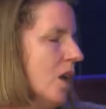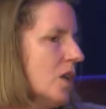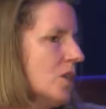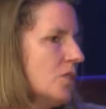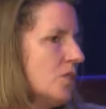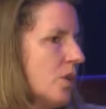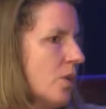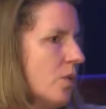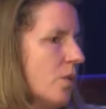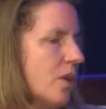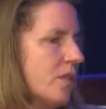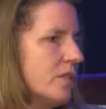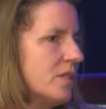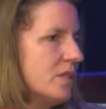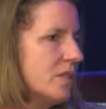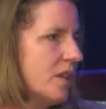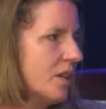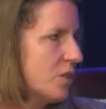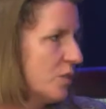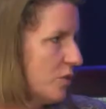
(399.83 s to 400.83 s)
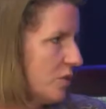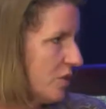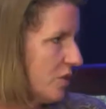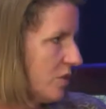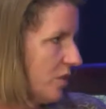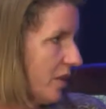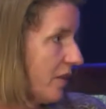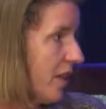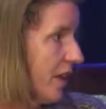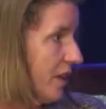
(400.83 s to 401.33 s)
So
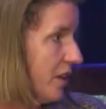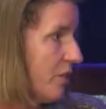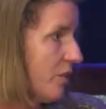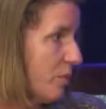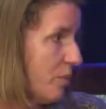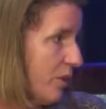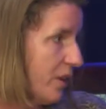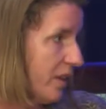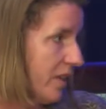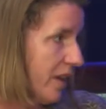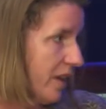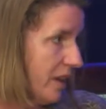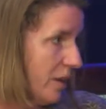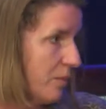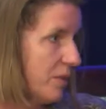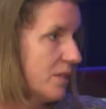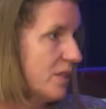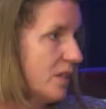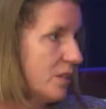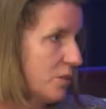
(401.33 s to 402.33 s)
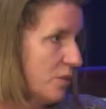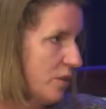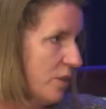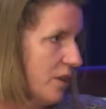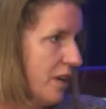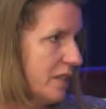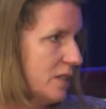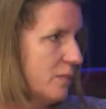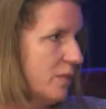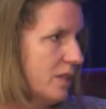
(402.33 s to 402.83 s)
thank you for bringing that up. The sexual
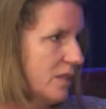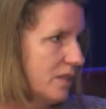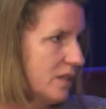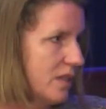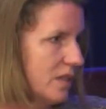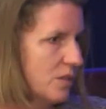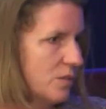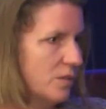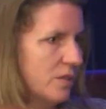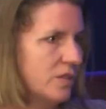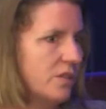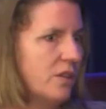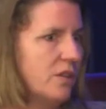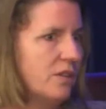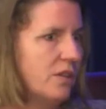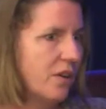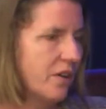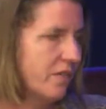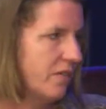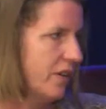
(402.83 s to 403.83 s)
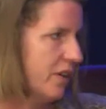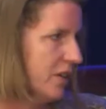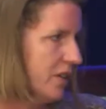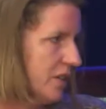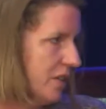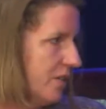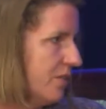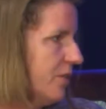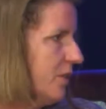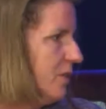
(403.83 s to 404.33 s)
harassment and sexual assault are very
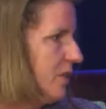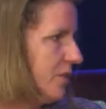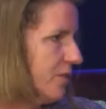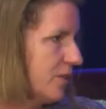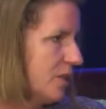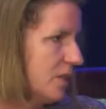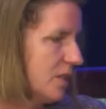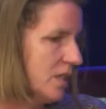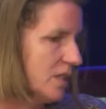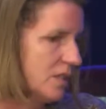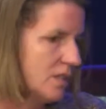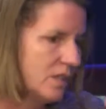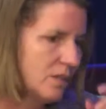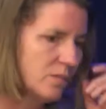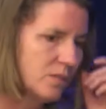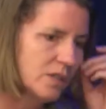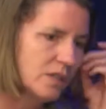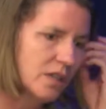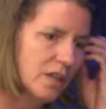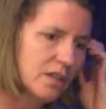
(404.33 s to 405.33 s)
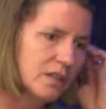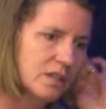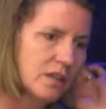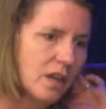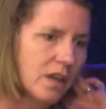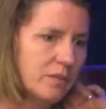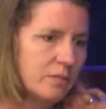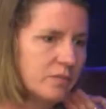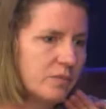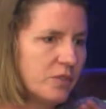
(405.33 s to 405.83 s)
different systems and
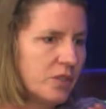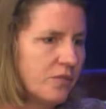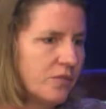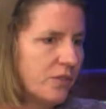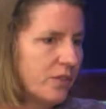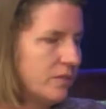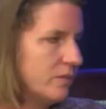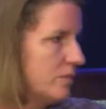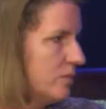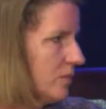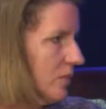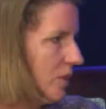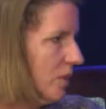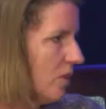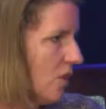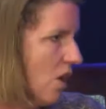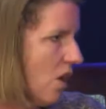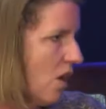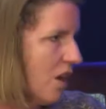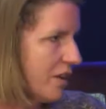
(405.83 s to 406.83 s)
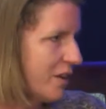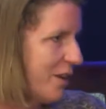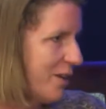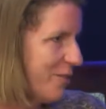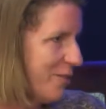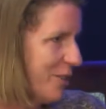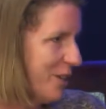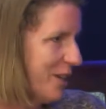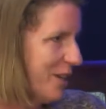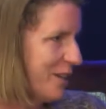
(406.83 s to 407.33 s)
different law
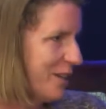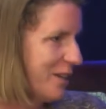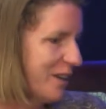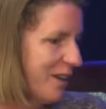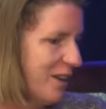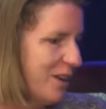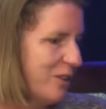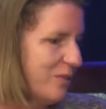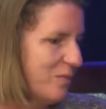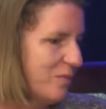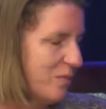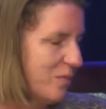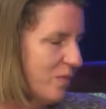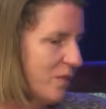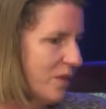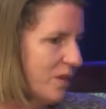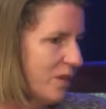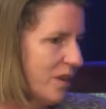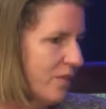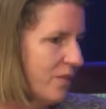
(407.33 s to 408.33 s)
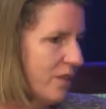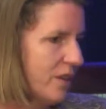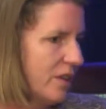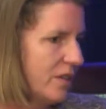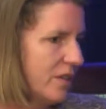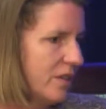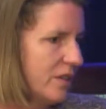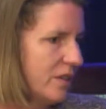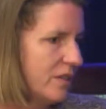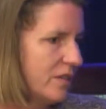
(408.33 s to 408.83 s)
governing
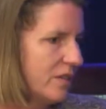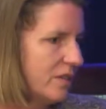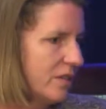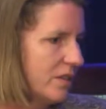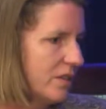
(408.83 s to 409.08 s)
the